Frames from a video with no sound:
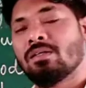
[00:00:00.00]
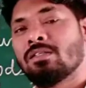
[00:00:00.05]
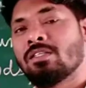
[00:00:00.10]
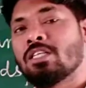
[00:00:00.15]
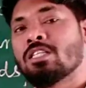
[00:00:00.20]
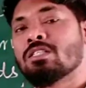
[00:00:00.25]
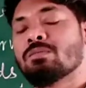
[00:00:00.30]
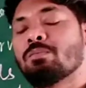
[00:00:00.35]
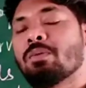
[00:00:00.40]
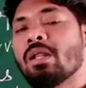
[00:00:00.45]

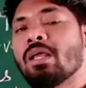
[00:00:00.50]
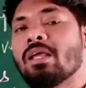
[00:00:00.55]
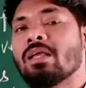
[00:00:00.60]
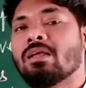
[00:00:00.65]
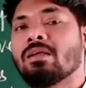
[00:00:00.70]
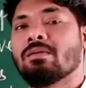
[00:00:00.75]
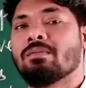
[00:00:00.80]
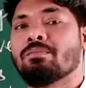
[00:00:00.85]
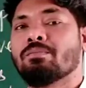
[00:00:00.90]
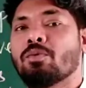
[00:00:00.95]

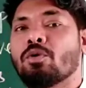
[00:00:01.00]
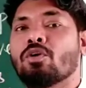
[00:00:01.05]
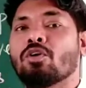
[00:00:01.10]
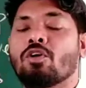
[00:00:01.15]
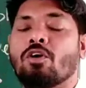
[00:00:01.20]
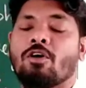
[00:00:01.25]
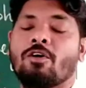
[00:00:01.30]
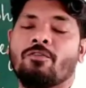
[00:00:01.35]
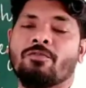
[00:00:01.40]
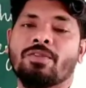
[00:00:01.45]
display
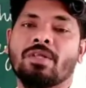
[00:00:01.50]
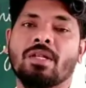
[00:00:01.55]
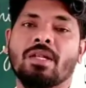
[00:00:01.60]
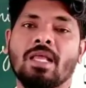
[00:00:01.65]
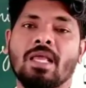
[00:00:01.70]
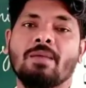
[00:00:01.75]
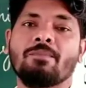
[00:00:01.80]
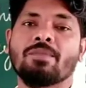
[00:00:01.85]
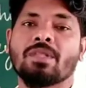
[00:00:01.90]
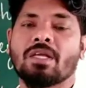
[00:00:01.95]
board of the
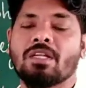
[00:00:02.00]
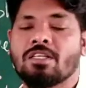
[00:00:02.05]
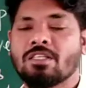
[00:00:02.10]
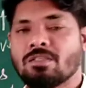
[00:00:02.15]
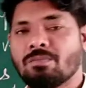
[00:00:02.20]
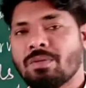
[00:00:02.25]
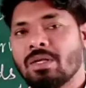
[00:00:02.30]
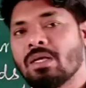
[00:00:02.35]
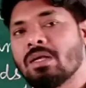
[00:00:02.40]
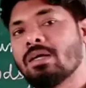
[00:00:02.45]
name that
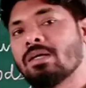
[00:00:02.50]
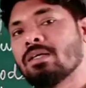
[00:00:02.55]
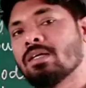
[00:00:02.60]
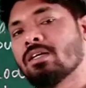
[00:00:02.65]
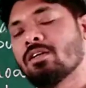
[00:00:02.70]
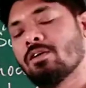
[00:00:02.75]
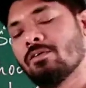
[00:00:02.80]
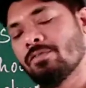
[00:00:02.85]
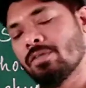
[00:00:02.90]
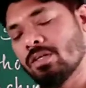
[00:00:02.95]
is being
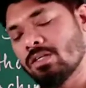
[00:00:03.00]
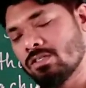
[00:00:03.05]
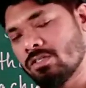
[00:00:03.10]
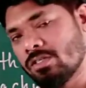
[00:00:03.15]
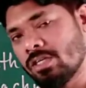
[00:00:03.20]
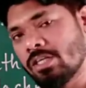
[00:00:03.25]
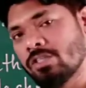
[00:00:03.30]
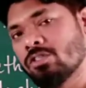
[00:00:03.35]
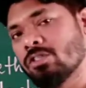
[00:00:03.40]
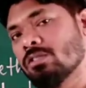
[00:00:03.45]
written of the
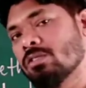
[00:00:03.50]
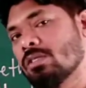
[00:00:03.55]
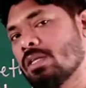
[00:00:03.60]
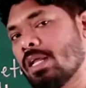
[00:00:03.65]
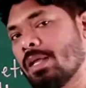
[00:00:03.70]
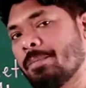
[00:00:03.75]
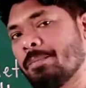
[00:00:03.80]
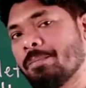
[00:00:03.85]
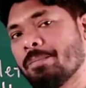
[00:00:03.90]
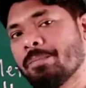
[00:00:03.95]
station's
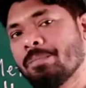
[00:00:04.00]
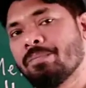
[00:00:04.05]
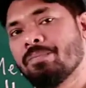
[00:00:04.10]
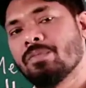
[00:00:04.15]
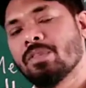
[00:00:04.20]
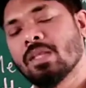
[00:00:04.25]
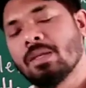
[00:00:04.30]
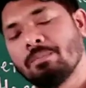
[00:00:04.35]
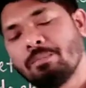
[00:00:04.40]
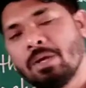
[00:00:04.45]
name.
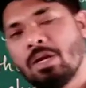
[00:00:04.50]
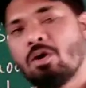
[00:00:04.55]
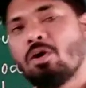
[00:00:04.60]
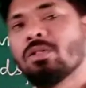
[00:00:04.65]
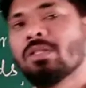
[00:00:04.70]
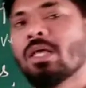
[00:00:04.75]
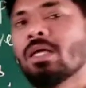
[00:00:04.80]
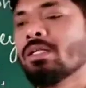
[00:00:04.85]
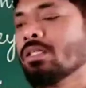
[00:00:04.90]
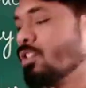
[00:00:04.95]

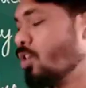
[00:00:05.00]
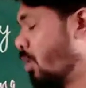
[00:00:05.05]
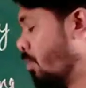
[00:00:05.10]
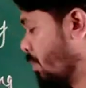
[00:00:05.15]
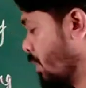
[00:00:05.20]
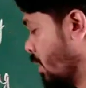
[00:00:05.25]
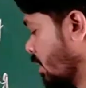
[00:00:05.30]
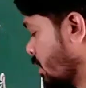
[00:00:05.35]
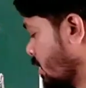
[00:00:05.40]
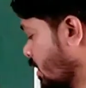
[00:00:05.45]
Below that it will
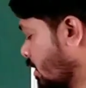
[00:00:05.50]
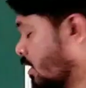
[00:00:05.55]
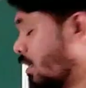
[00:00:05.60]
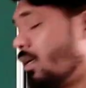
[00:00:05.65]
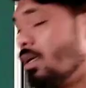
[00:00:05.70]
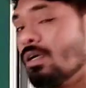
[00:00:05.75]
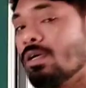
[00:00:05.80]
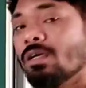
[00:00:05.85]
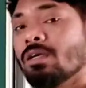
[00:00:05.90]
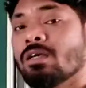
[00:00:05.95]
be written
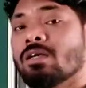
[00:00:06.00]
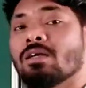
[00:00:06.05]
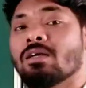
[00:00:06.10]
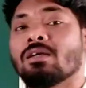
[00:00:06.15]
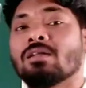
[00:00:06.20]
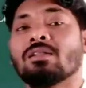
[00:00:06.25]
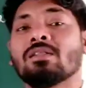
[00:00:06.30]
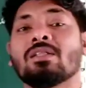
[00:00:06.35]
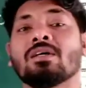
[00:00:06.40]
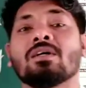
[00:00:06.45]

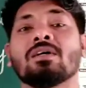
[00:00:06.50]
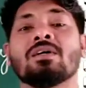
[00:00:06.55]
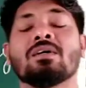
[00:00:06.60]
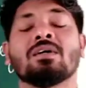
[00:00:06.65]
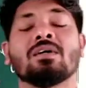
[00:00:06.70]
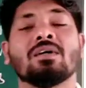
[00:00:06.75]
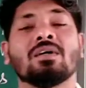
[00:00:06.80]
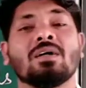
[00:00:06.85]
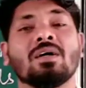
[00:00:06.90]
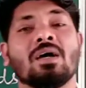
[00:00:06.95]

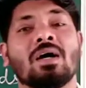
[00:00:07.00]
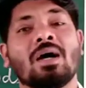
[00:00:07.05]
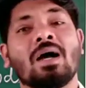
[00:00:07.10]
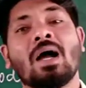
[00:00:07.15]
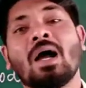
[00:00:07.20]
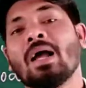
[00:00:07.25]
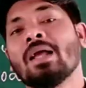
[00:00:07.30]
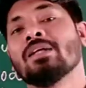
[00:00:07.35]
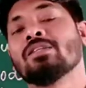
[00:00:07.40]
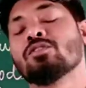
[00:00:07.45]
the
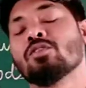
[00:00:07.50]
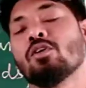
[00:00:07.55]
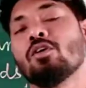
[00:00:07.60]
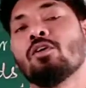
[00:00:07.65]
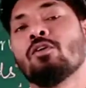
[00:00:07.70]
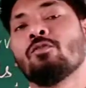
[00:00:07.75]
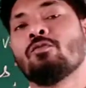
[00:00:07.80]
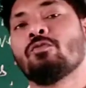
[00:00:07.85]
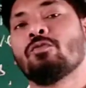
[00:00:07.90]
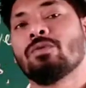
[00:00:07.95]
height
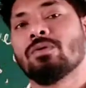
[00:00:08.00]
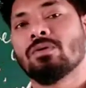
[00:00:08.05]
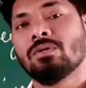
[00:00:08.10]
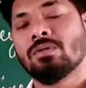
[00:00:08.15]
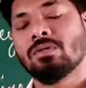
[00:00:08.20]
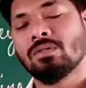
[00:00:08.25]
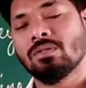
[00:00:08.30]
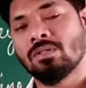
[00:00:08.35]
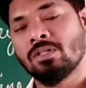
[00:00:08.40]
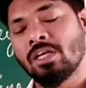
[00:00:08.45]

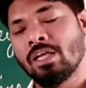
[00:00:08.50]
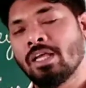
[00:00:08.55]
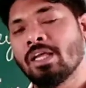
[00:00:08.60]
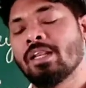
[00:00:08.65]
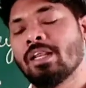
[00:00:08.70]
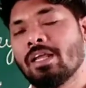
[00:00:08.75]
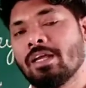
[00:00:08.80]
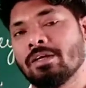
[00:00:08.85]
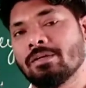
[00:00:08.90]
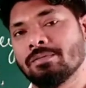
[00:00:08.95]
of the
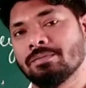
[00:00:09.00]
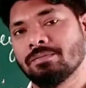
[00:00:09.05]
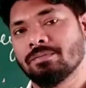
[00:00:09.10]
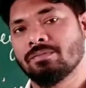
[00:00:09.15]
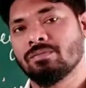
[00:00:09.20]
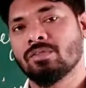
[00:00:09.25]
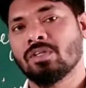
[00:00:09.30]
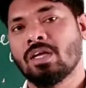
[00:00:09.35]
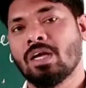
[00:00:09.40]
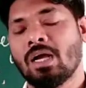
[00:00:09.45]
area,
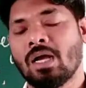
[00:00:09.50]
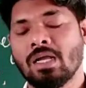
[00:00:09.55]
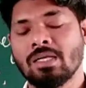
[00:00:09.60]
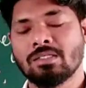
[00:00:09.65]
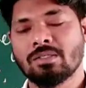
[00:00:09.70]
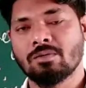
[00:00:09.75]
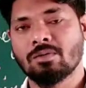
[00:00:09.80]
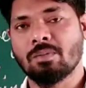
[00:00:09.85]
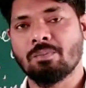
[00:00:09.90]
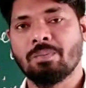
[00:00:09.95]

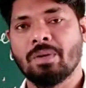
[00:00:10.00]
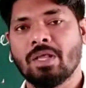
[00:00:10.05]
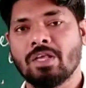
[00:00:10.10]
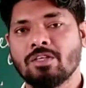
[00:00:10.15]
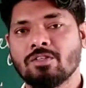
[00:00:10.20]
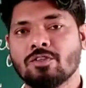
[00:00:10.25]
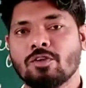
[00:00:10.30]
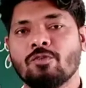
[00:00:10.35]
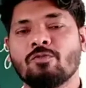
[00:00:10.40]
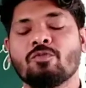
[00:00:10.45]
height of the
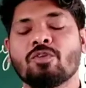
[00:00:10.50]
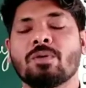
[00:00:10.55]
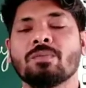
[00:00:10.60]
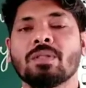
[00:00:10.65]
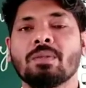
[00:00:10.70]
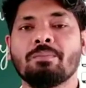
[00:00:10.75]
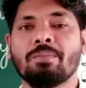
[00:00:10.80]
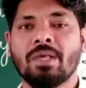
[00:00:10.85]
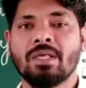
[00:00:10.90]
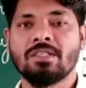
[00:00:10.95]
place
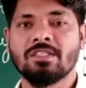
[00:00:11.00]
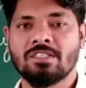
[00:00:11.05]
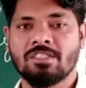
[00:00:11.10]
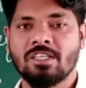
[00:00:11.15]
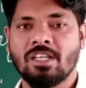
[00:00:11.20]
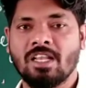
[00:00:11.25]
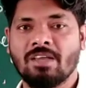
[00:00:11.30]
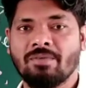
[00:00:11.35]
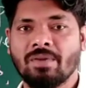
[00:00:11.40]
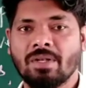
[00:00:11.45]
from the mean
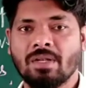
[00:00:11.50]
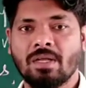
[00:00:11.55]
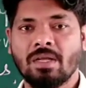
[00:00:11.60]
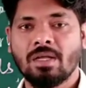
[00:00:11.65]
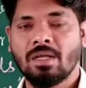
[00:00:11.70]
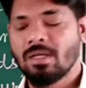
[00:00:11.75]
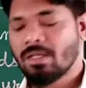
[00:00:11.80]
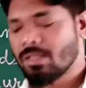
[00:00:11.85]
sea level.